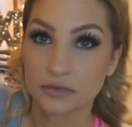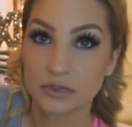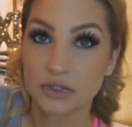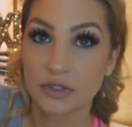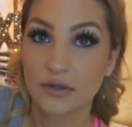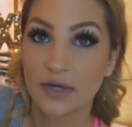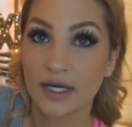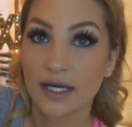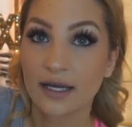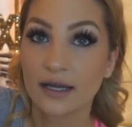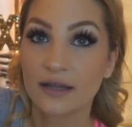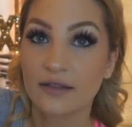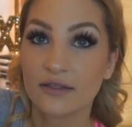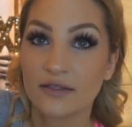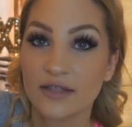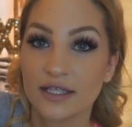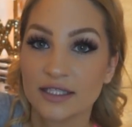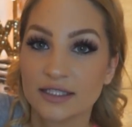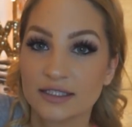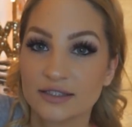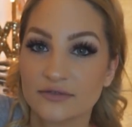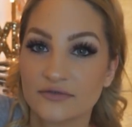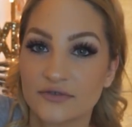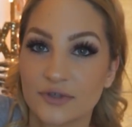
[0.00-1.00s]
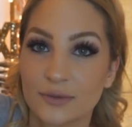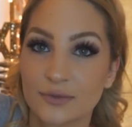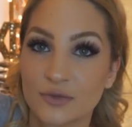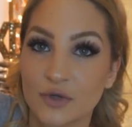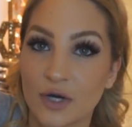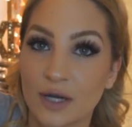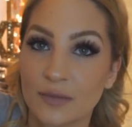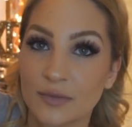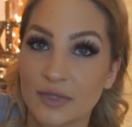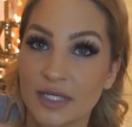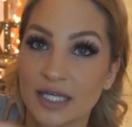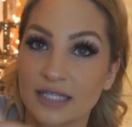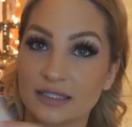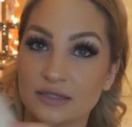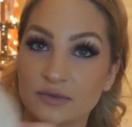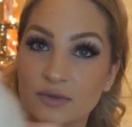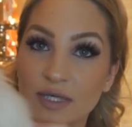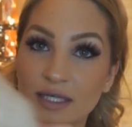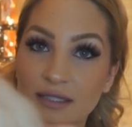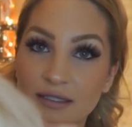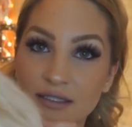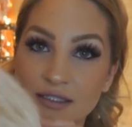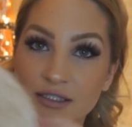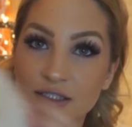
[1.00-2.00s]
So I got this from Romwe as
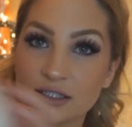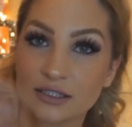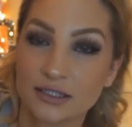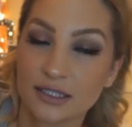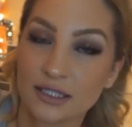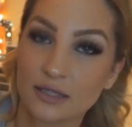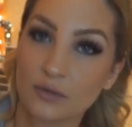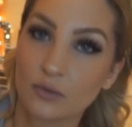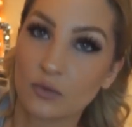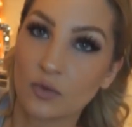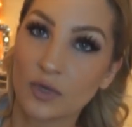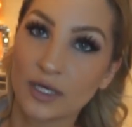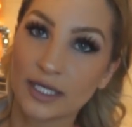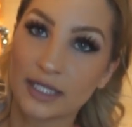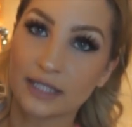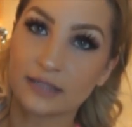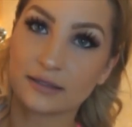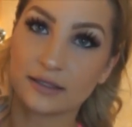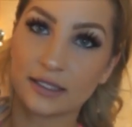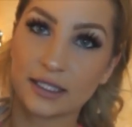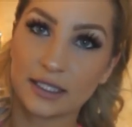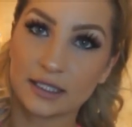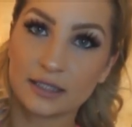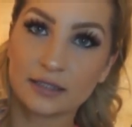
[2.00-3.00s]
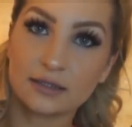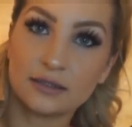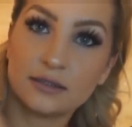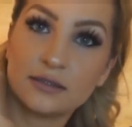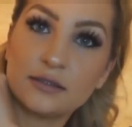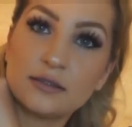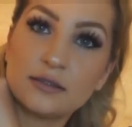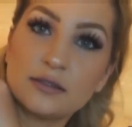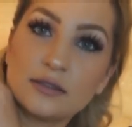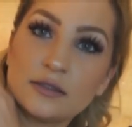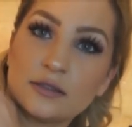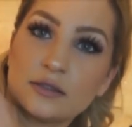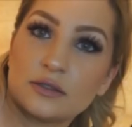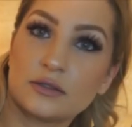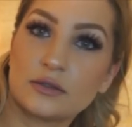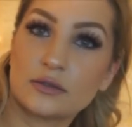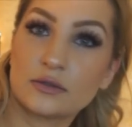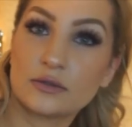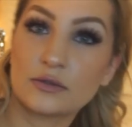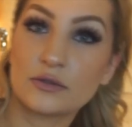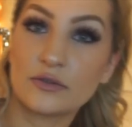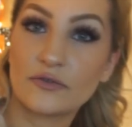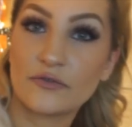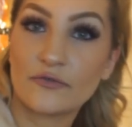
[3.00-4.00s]
well, and it's just a white like
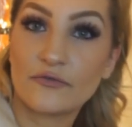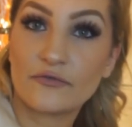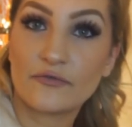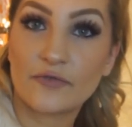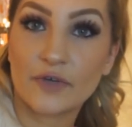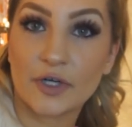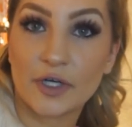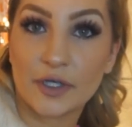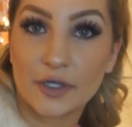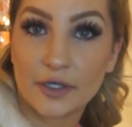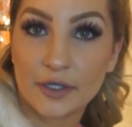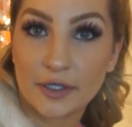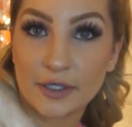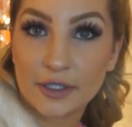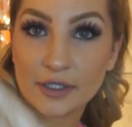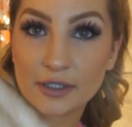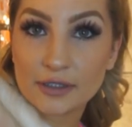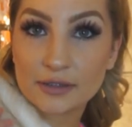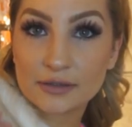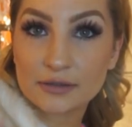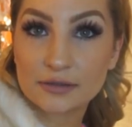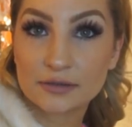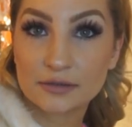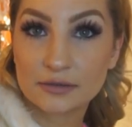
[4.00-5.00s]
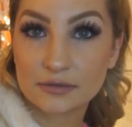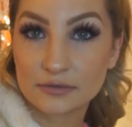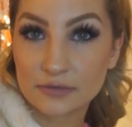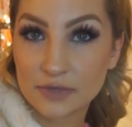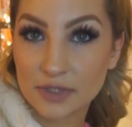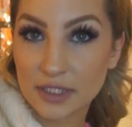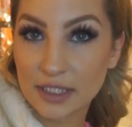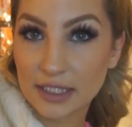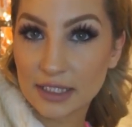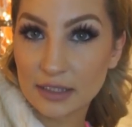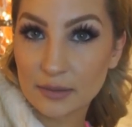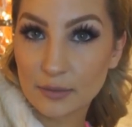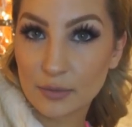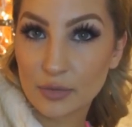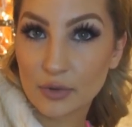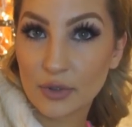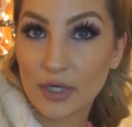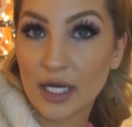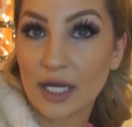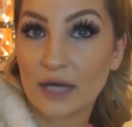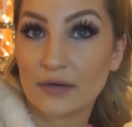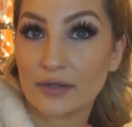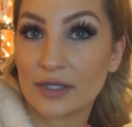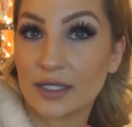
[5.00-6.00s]
fur with like the
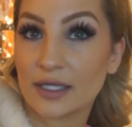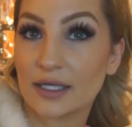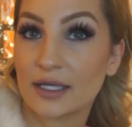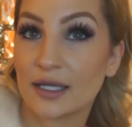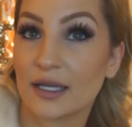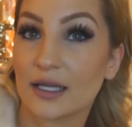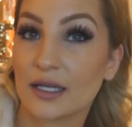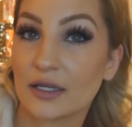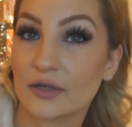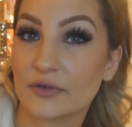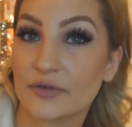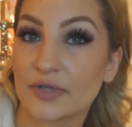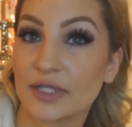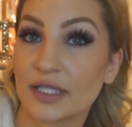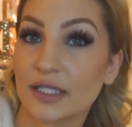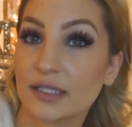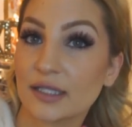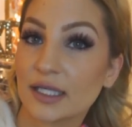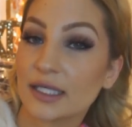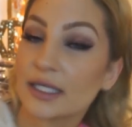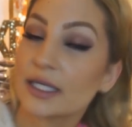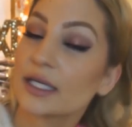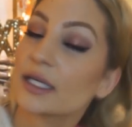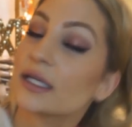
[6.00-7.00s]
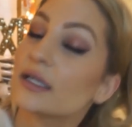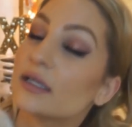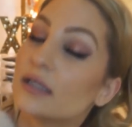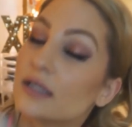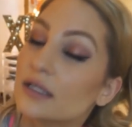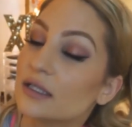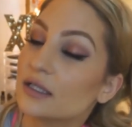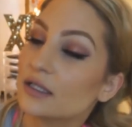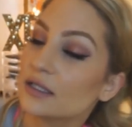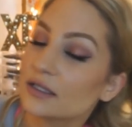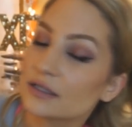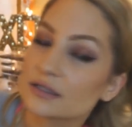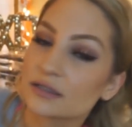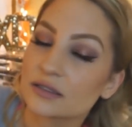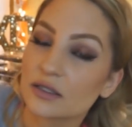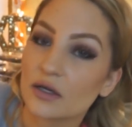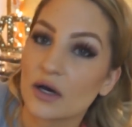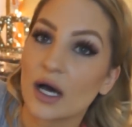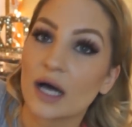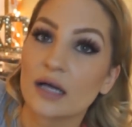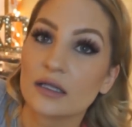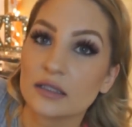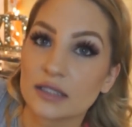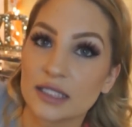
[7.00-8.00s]
brown in it, and I really like it. So
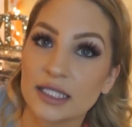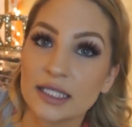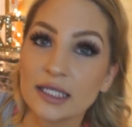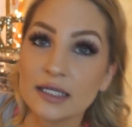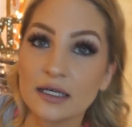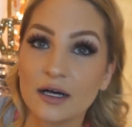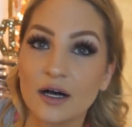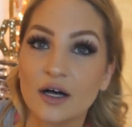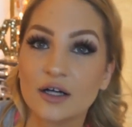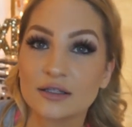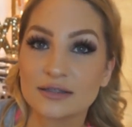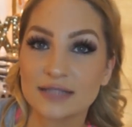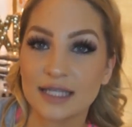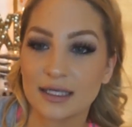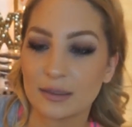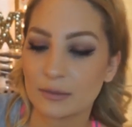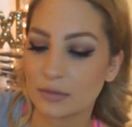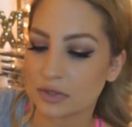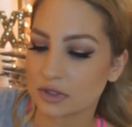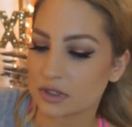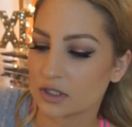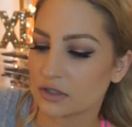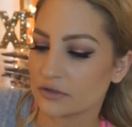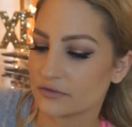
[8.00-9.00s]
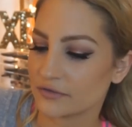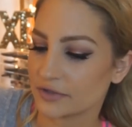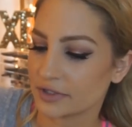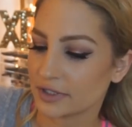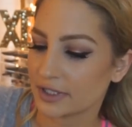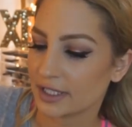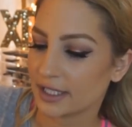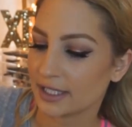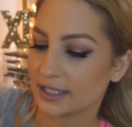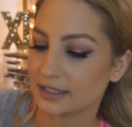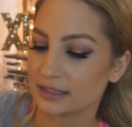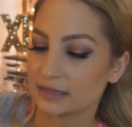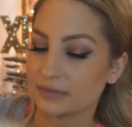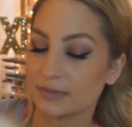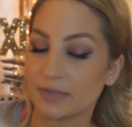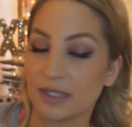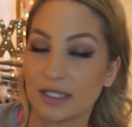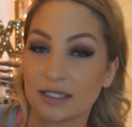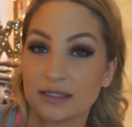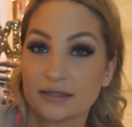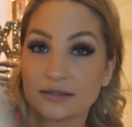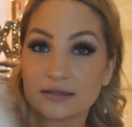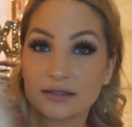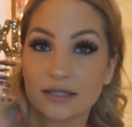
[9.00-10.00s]
I'll link it all down below for you guys,
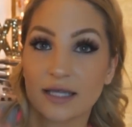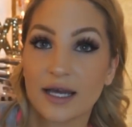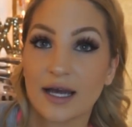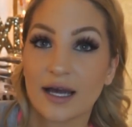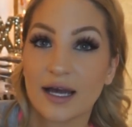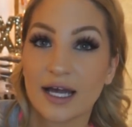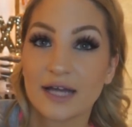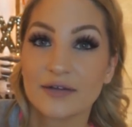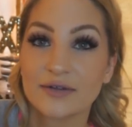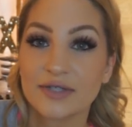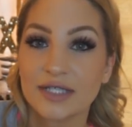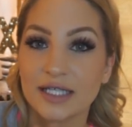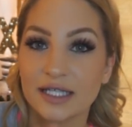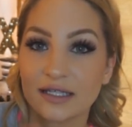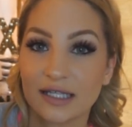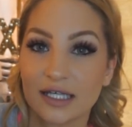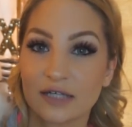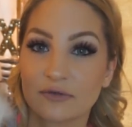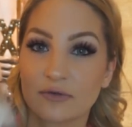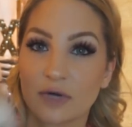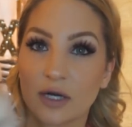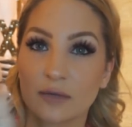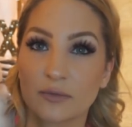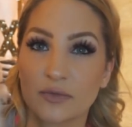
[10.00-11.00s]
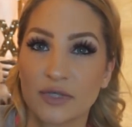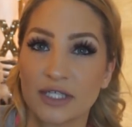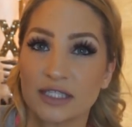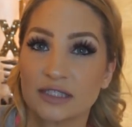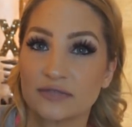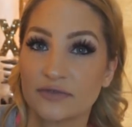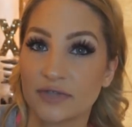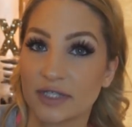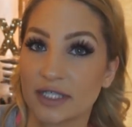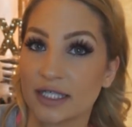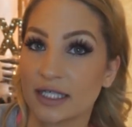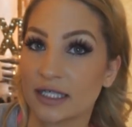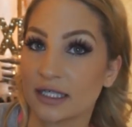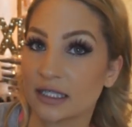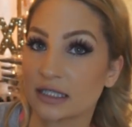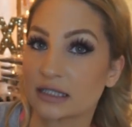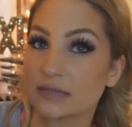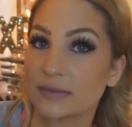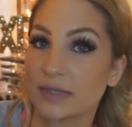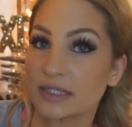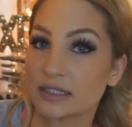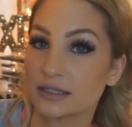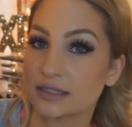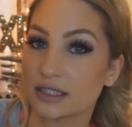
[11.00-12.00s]
but yeah, I really like Romwe. It's very
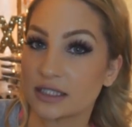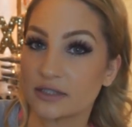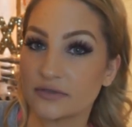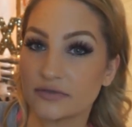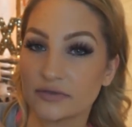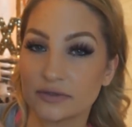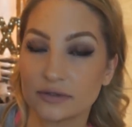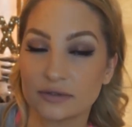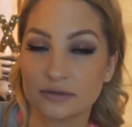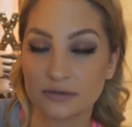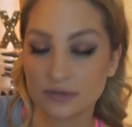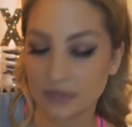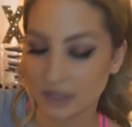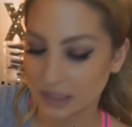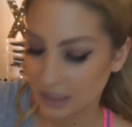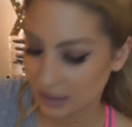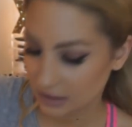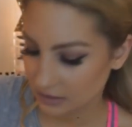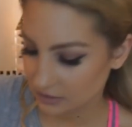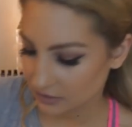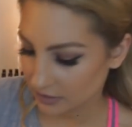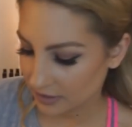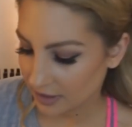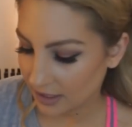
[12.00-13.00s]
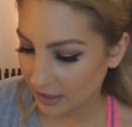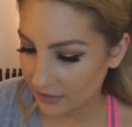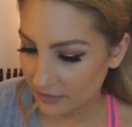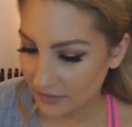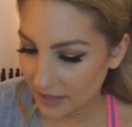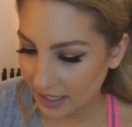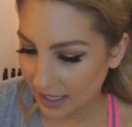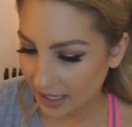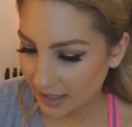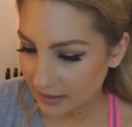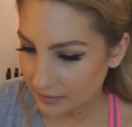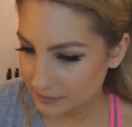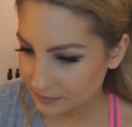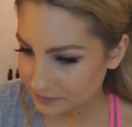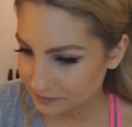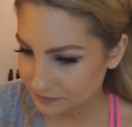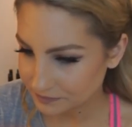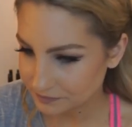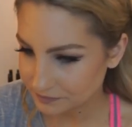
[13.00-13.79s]
inexpensive. So I got that.